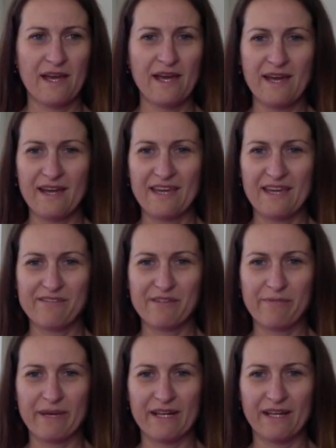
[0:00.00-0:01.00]
Hi,
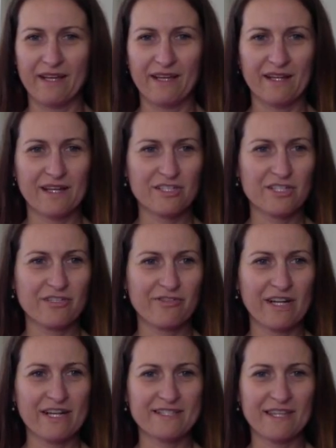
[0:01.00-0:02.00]
everybody. And I just
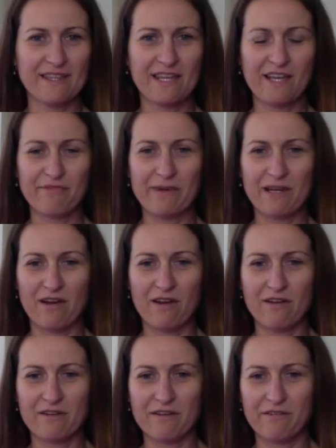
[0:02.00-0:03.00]
realized I think I've been
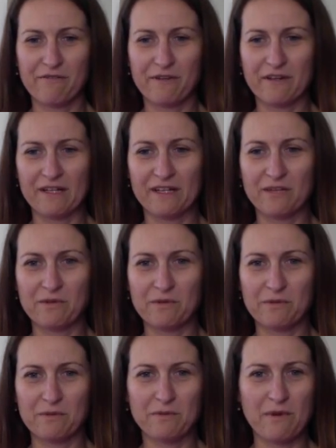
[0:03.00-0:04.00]
on for a little
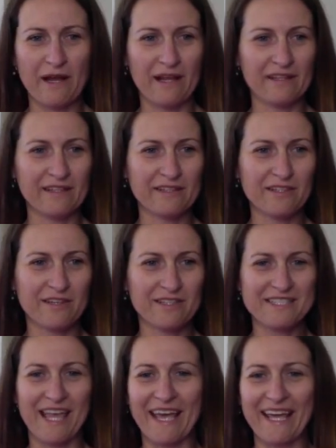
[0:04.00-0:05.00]
while not
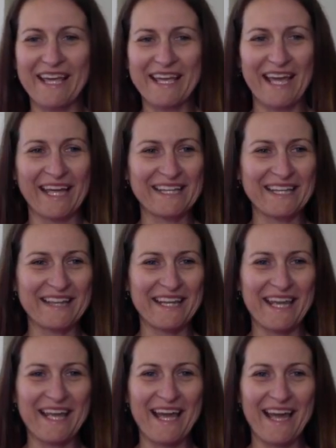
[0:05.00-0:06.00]
saying
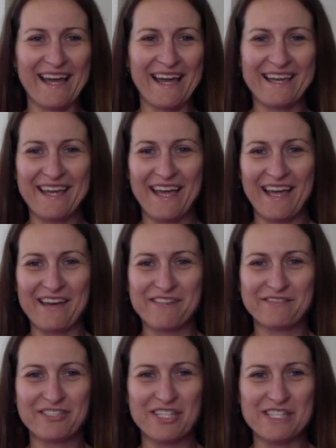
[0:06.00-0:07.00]
anything. I
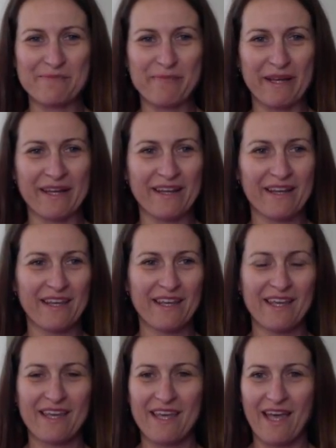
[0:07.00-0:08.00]
have just been
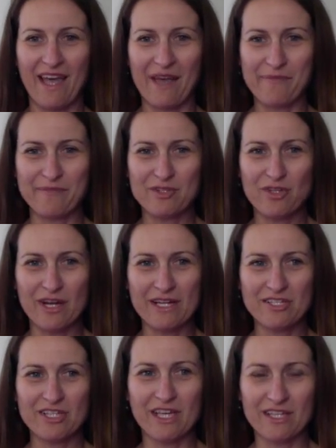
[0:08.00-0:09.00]
trying
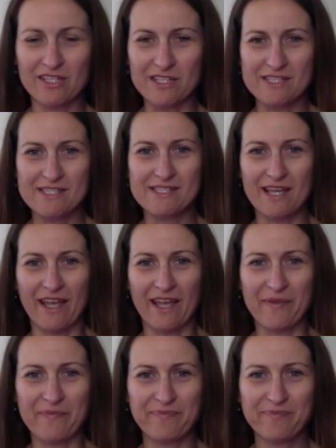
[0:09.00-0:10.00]
to get this
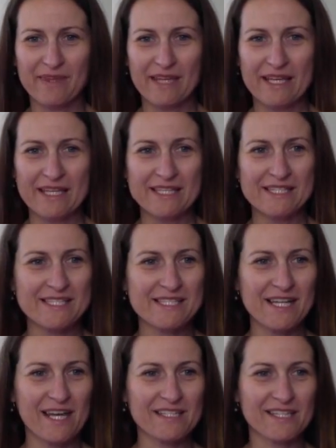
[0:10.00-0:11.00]

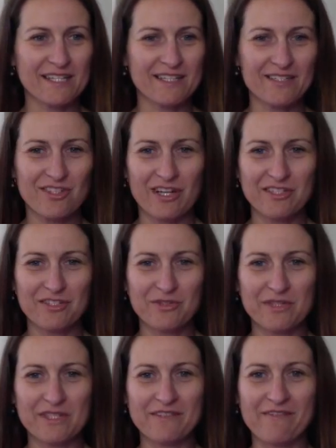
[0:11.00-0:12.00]
started. I tried to do
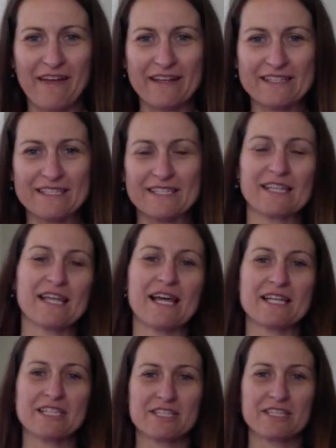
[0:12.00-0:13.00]
an event
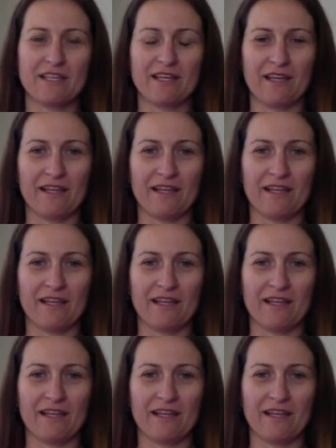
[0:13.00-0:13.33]
last